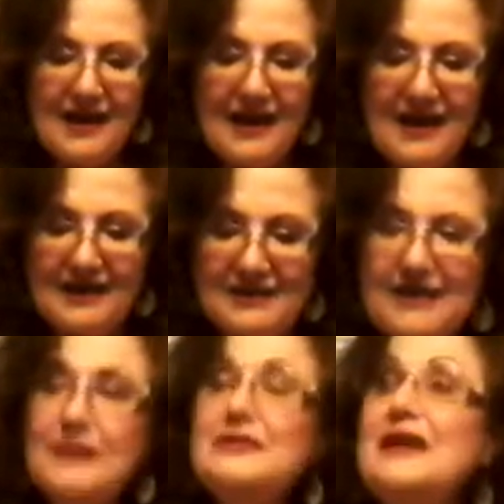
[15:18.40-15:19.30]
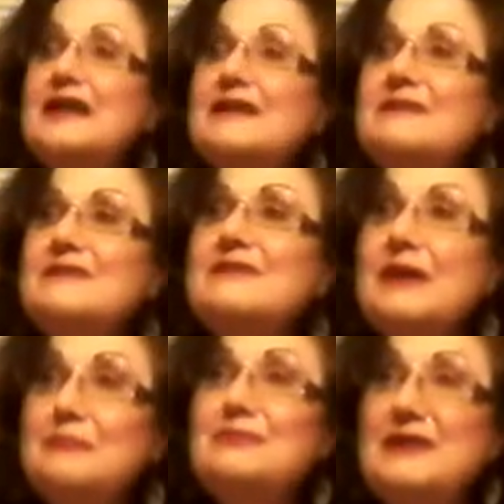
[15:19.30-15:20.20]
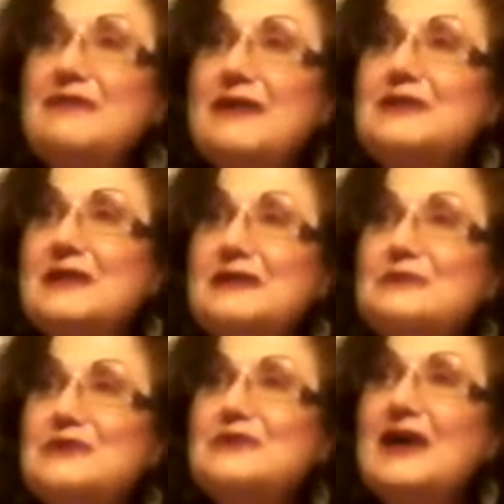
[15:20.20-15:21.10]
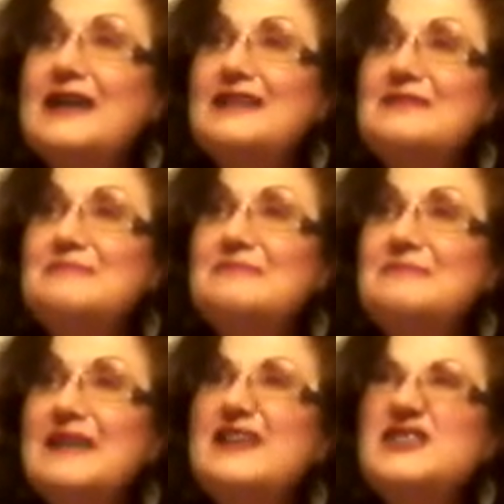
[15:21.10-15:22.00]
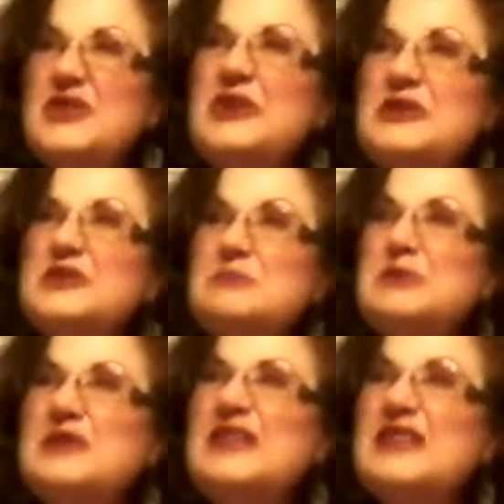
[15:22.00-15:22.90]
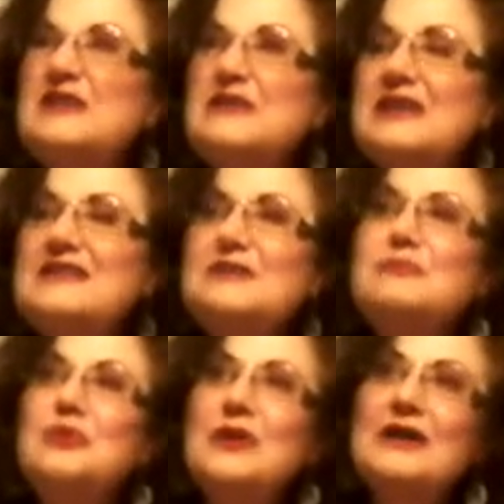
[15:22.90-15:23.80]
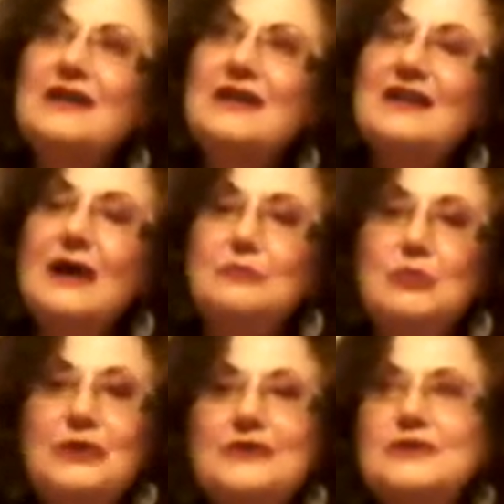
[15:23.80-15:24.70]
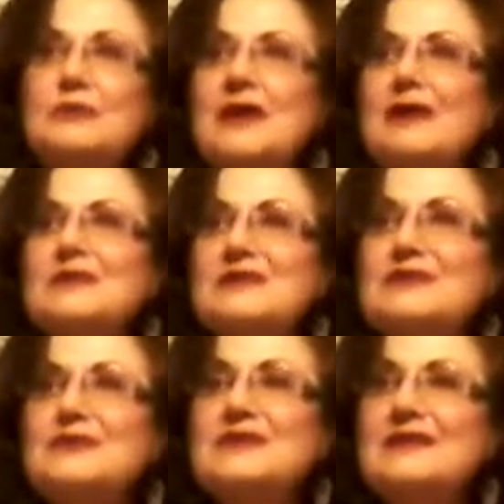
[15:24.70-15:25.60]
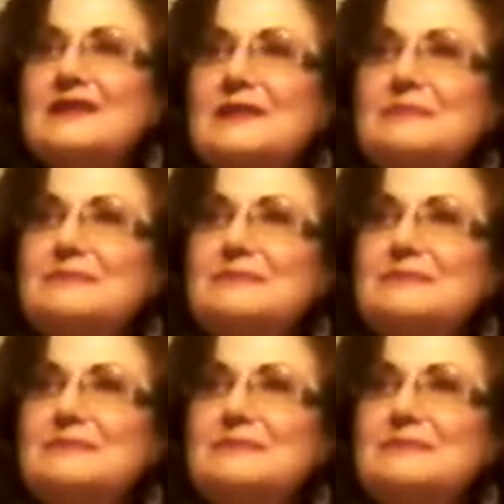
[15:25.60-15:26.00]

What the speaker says: And yet they felt that it was right. They started to believe and got more into what I was interested in.